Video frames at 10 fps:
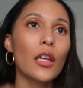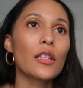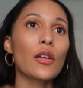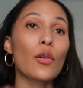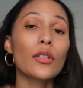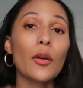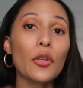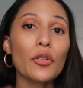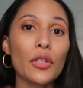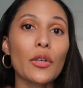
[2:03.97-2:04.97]
So
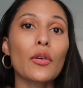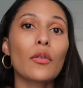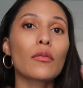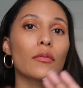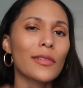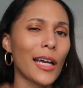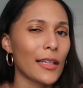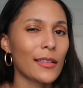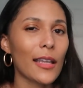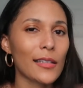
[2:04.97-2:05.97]
W G U kind
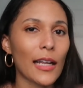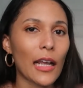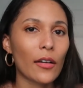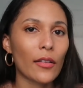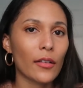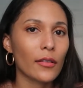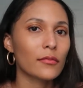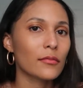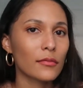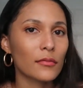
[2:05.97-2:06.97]
of takes that out of the
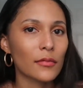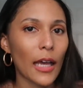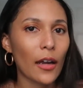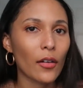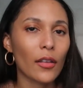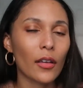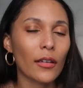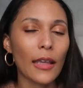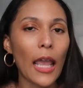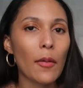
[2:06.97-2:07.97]
out of the
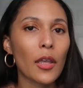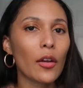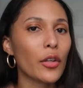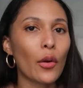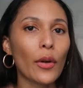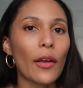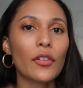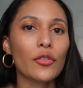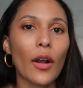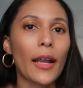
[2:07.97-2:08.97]
game here. You don't have
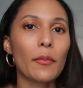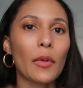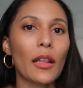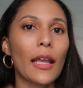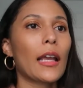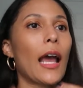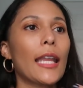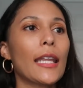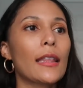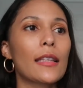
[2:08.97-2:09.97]
to try and be like, I
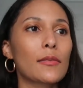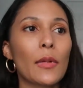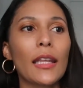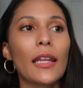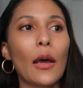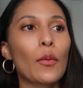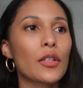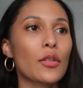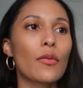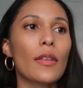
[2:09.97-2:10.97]
need this money and I would
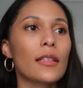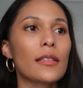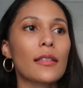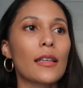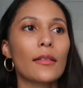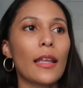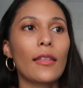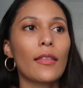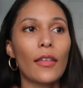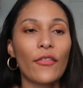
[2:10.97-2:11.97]
do this
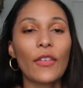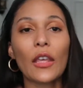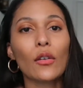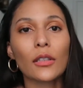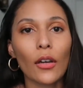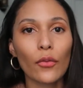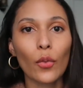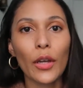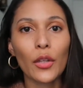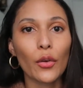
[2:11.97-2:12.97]
in the field of
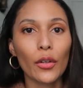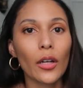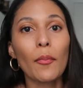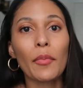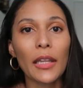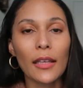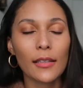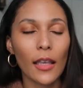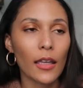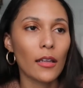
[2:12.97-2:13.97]
what your company
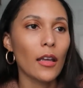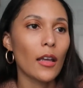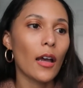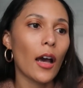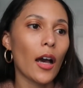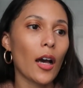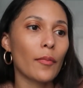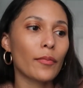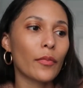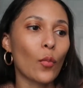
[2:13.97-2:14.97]
is in
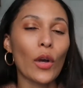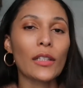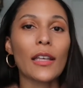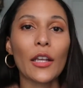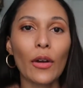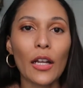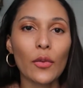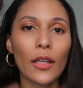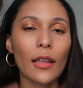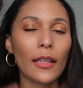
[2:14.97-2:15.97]
um, once I
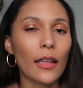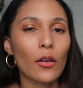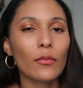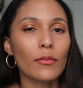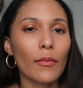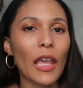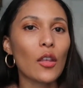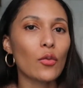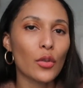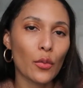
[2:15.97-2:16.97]
graduate. Like, they don't make
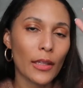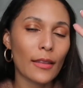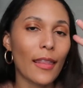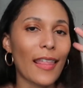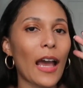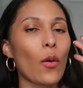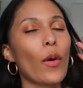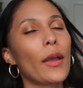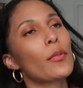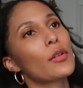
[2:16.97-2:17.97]
you do it that
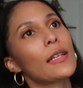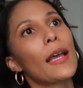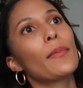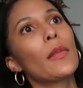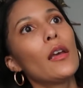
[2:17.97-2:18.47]
way per se.